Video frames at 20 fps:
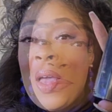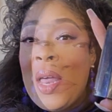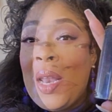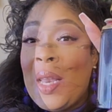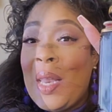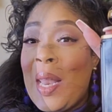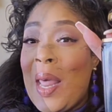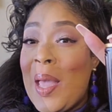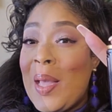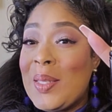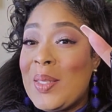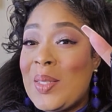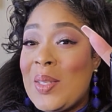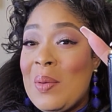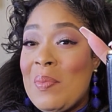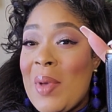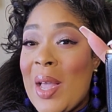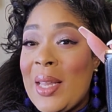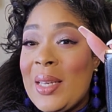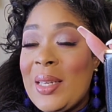Last
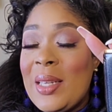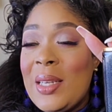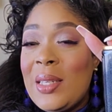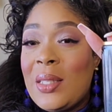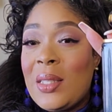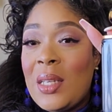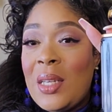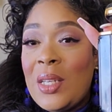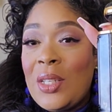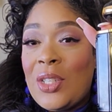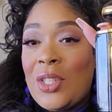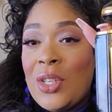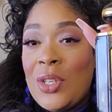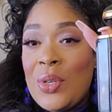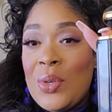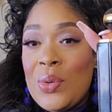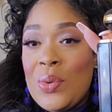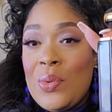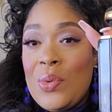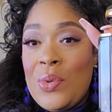on my list is
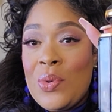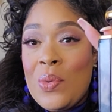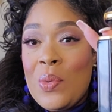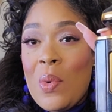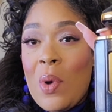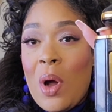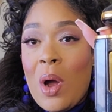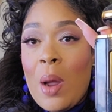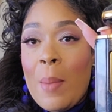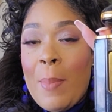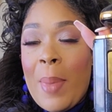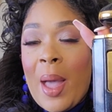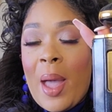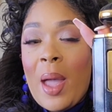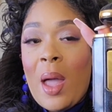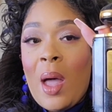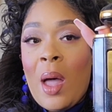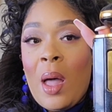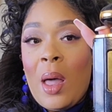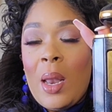Junoon Noir by
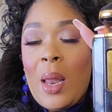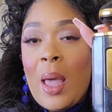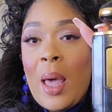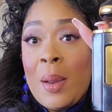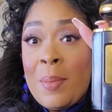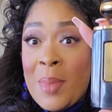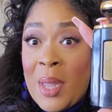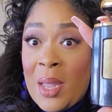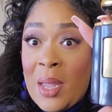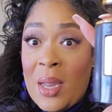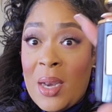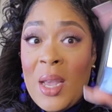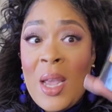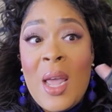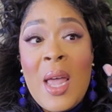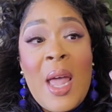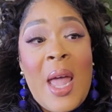Haramain,